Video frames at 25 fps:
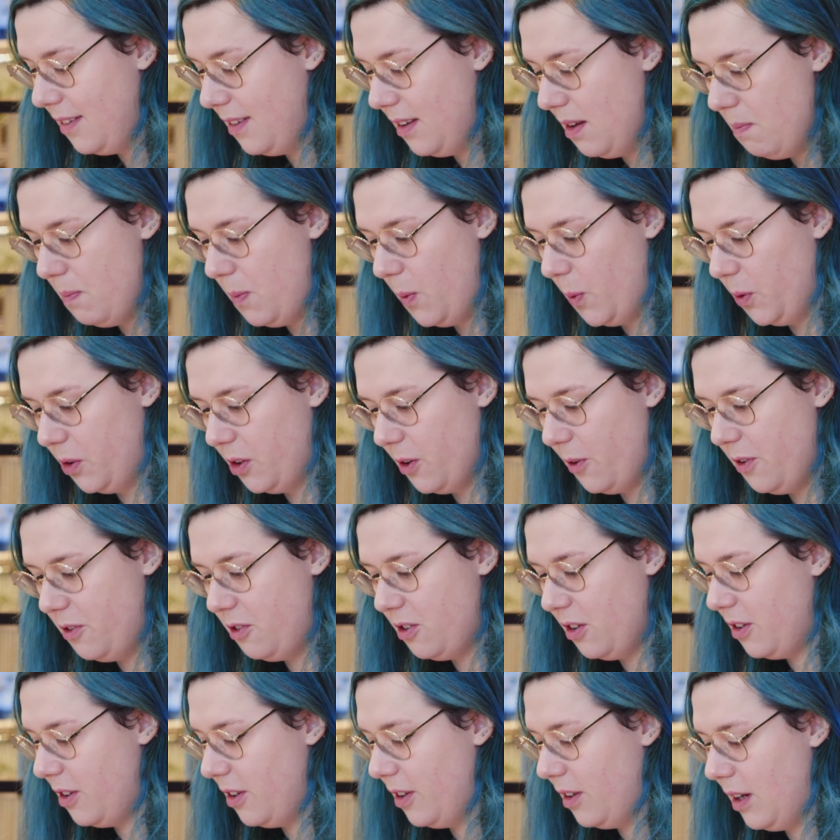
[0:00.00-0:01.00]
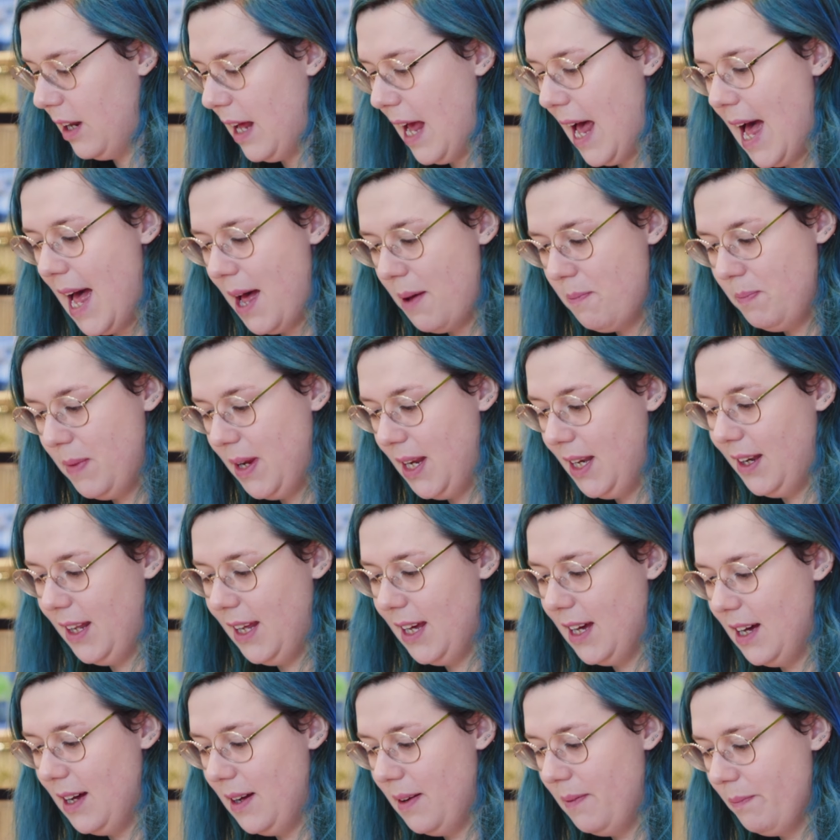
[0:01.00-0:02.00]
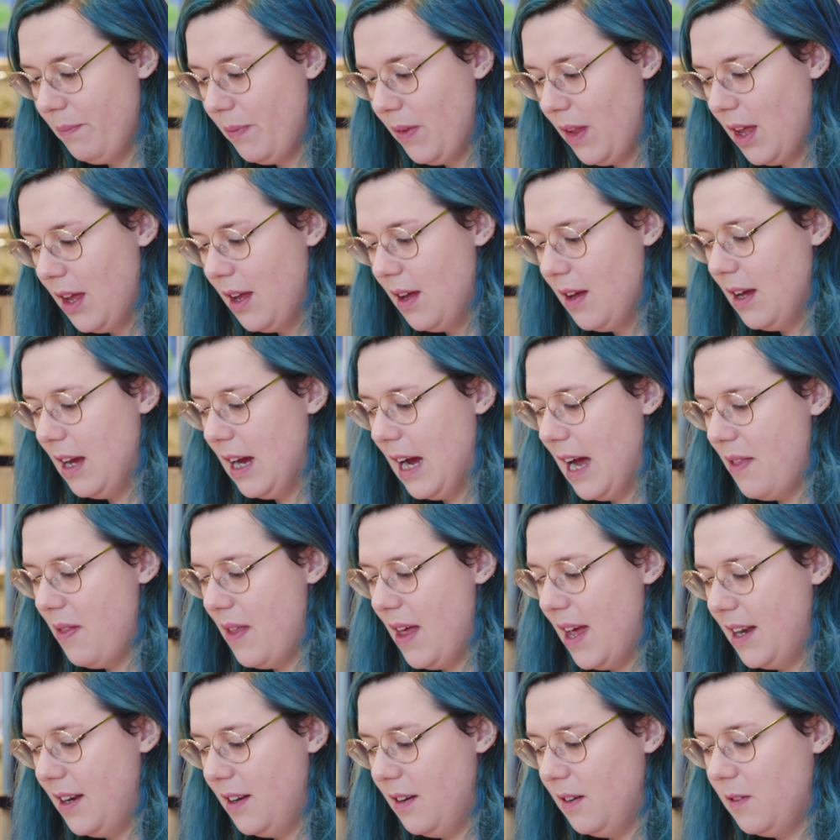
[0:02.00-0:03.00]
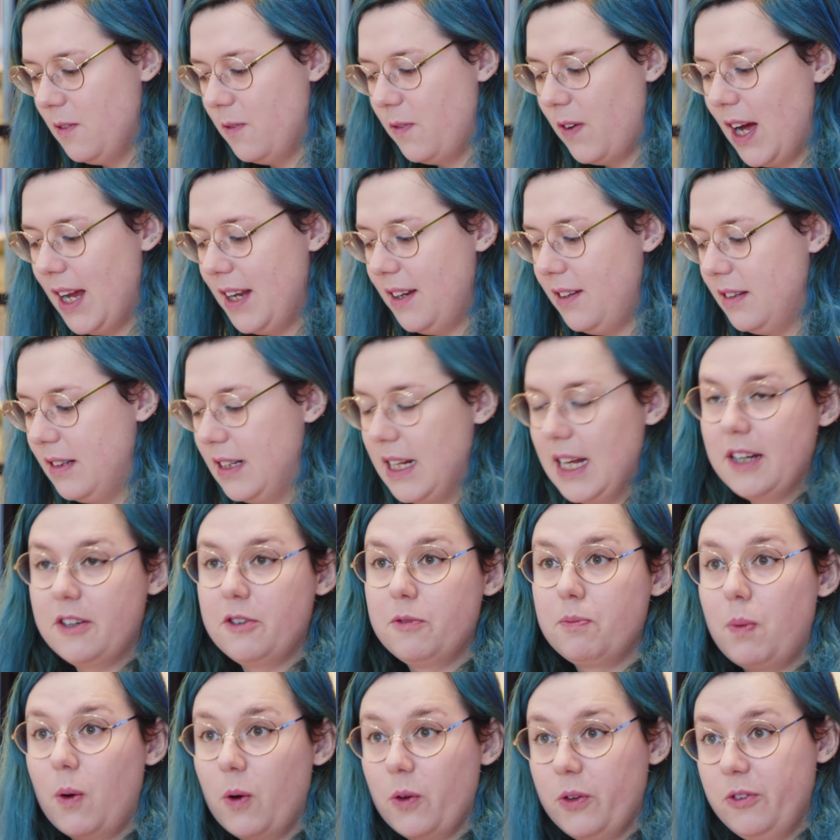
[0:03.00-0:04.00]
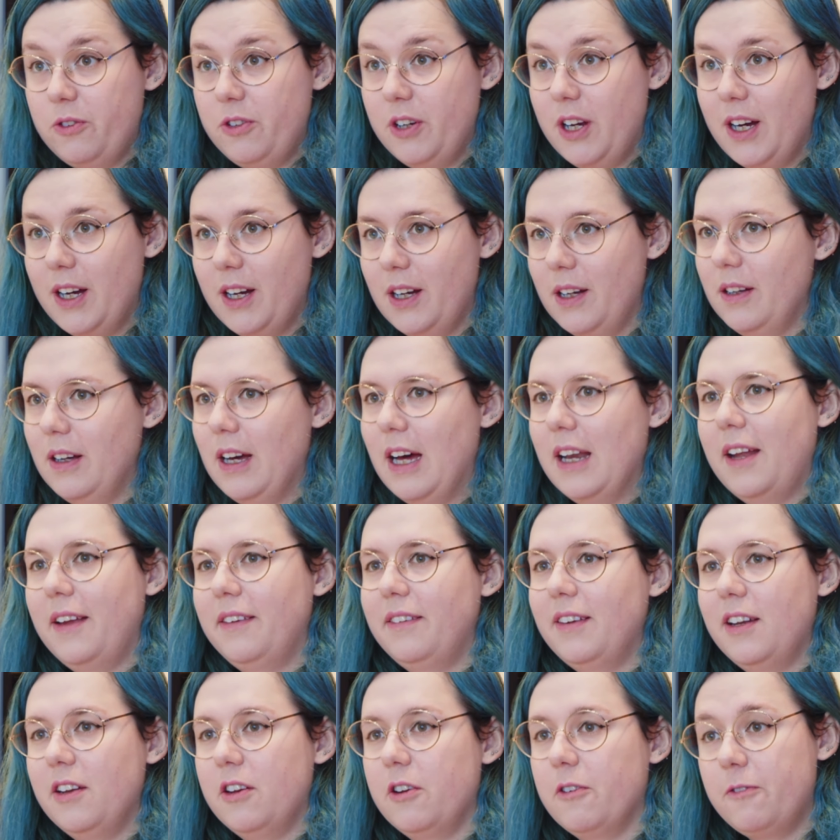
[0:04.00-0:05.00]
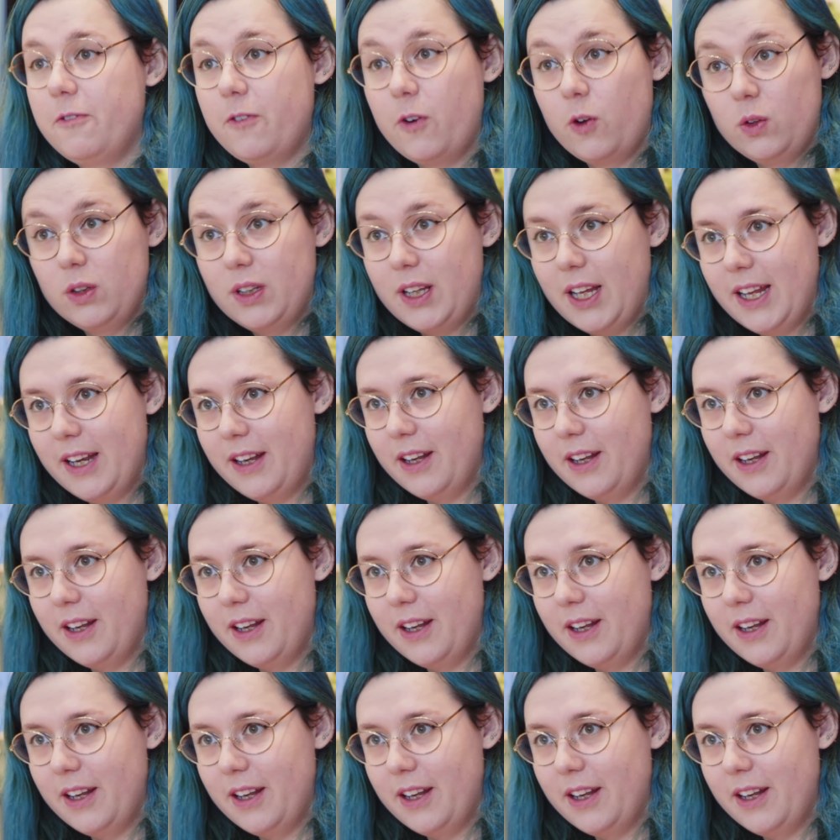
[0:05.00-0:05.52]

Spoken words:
and simple. So it's just at media, and then device dash posture, and I set it to folded.